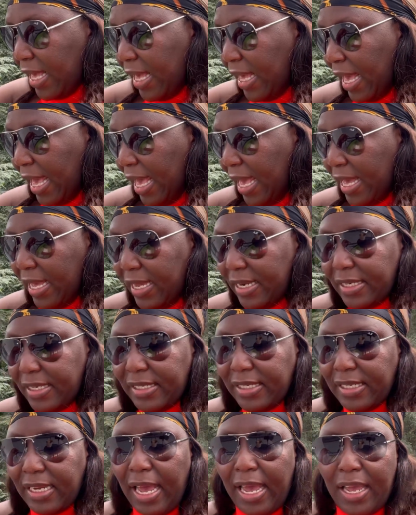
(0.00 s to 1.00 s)
and
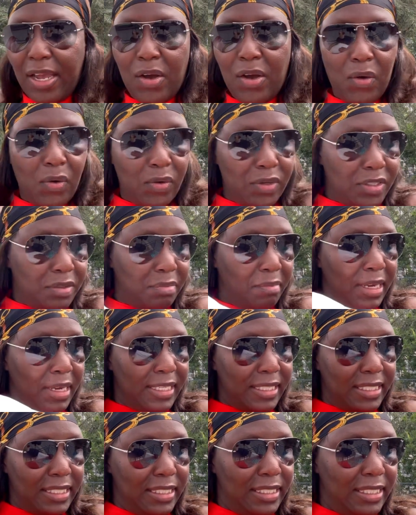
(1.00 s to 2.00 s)
I got
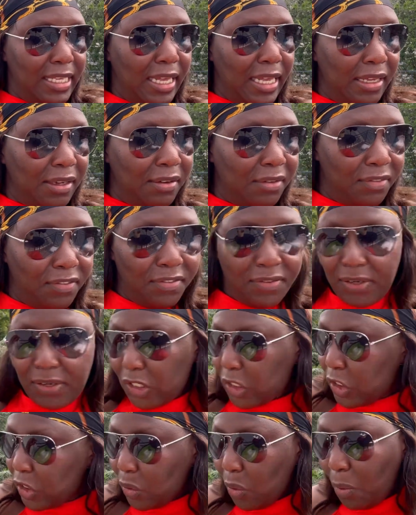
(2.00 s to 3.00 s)
myself
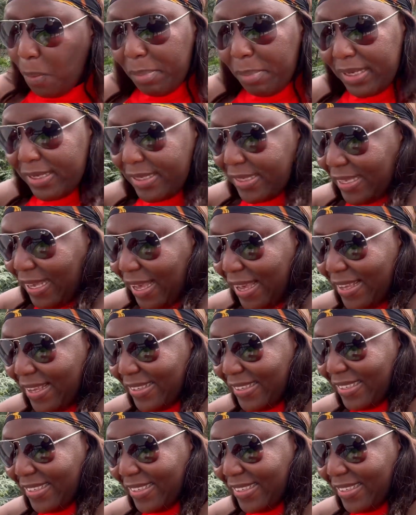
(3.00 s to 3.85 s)
2 pieces.